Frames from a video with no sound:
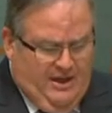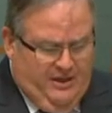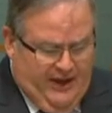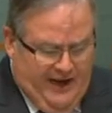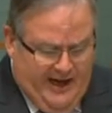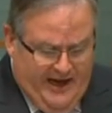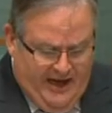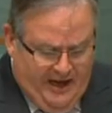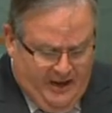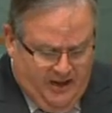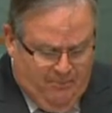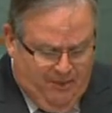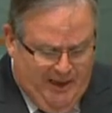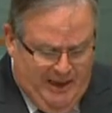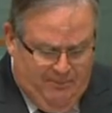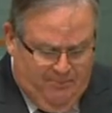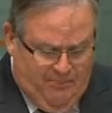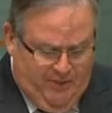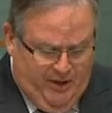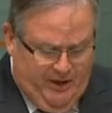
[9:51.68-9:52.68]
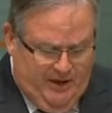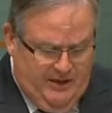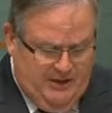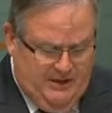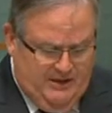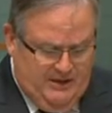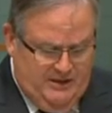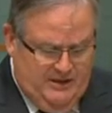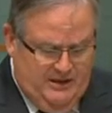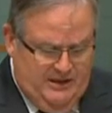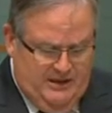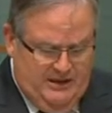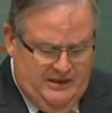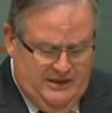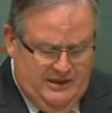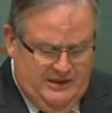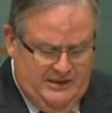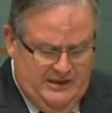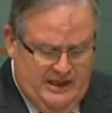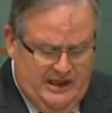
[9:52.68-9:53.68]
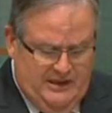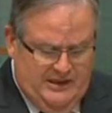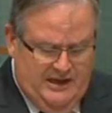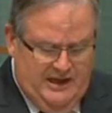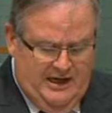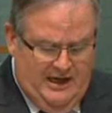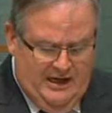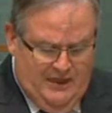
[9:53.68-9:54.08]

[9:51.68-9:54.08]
They are the peak body in this sector,